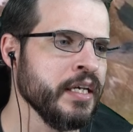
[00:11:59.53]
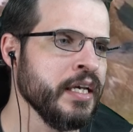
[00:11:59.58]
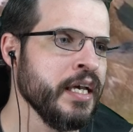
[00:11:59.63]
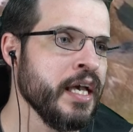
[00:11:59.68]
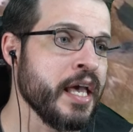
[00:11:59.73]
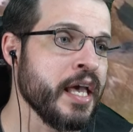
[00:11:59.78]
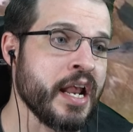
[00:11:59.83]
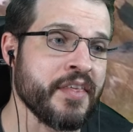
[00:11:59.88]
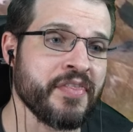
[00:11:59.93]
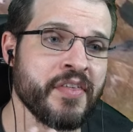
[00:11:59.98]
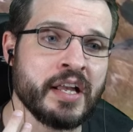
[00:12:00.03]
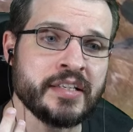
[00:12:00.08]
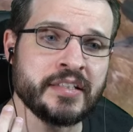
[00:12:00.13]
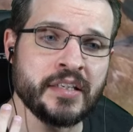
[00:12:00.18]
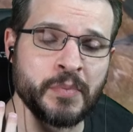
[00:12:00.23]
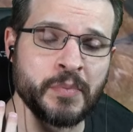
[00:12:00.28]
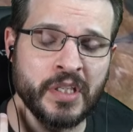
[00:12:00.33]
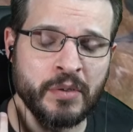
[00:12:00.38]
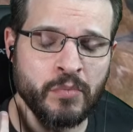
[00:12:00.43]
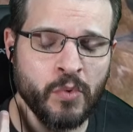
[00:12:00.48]
And I thought
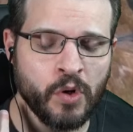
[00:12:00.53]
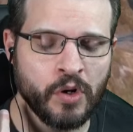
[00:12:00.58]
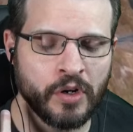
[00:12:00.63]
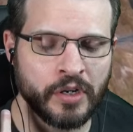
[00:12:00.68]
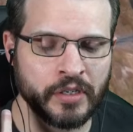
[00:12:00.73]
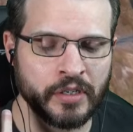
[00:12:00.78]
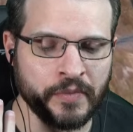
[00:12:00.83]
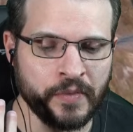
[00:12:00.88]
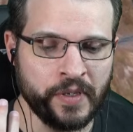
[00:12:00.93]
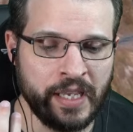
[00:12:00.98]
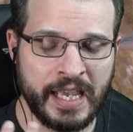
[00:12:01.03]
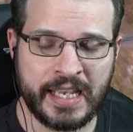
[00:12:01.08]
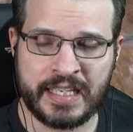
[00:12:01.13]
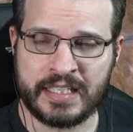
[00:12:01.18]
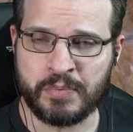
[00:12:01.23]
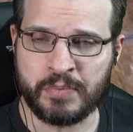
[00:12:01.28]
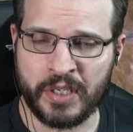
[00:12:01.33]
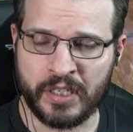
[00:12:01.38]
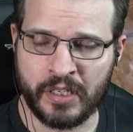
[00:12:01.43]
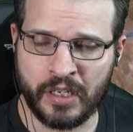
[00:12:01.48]
something more
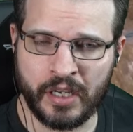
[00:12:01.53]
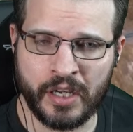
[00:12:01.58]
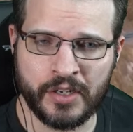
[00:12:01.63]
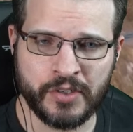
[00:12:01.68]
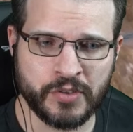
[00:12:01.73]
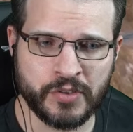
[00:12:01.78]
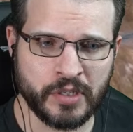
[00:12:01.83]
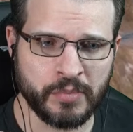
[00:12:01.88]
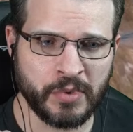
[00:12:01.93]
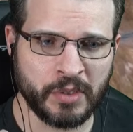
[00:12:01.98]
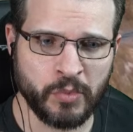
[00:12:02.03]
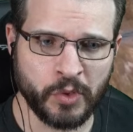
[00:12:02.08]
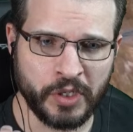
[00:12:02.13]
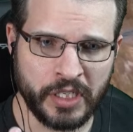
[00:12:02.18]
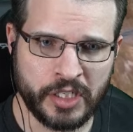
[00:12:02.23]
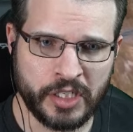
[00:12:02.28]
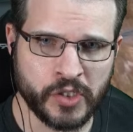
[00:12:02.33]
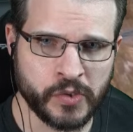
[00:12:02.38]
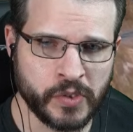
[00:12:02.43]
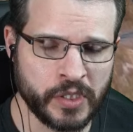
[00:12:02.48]
espionage or something more
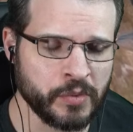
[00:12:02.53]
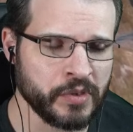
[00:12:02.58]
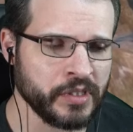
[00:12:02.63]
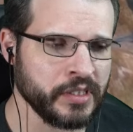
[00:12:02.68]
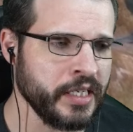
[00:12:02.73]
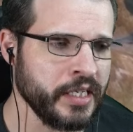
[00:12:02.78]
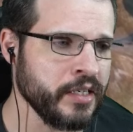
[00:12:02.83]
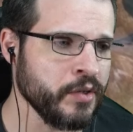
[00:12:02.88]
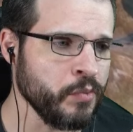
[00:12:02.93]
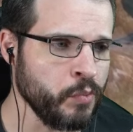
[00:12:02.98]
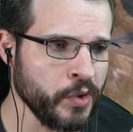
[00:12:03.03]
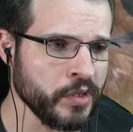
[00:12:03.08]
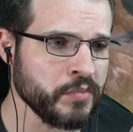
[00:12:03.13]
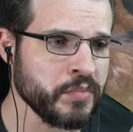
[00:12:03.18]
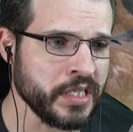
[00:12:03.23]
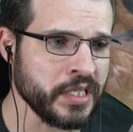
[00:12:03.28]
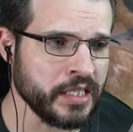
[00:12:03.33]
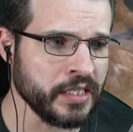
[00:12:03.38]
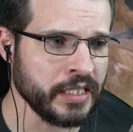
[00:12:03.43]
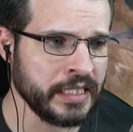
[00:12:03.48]
intrigue related would
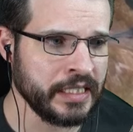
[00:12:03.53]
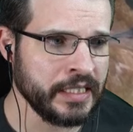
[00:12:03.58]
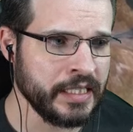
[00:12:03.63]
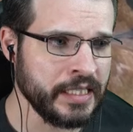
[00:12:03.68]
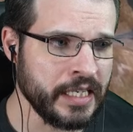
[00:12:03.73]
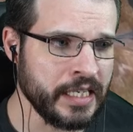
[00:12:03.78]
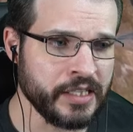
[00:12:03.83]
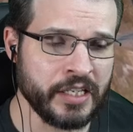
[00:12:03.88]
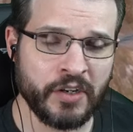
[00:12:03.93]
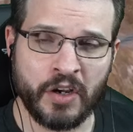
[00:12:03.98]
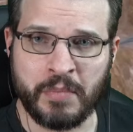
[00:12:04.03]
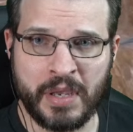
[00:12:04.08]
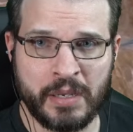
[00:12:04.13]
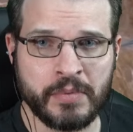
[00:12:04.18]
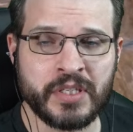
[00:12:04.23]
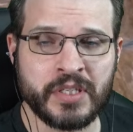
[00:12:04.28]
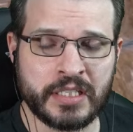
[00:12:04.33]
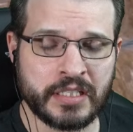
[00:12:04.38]
be in there, and maybe this